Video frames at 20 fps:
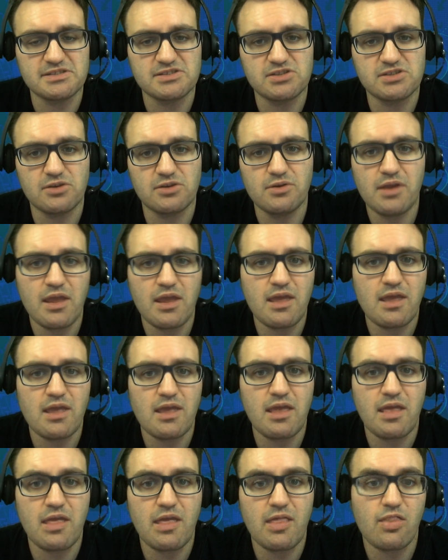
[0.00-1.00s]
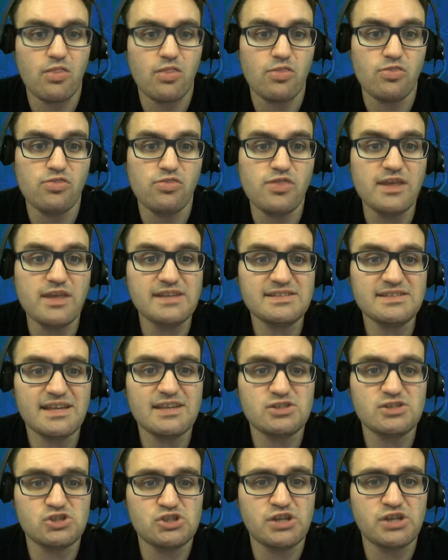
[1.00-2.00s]
And so this
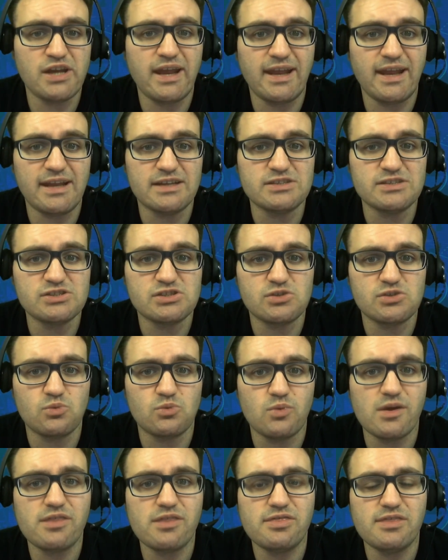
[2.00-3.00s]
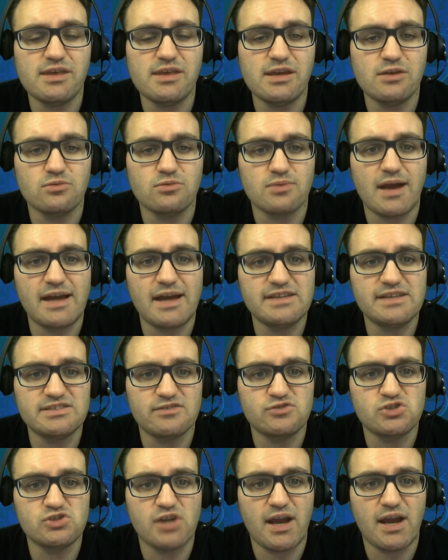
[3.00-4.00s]
has changed with the rise
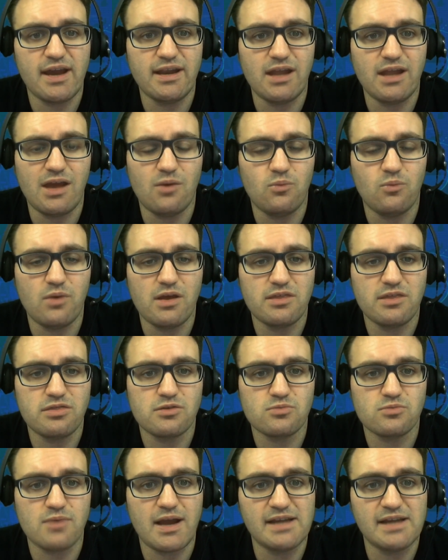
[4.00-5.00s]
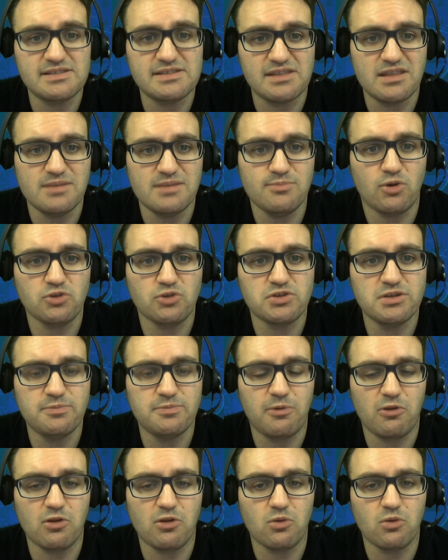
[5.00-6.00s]
of China and with the rise of the multipolar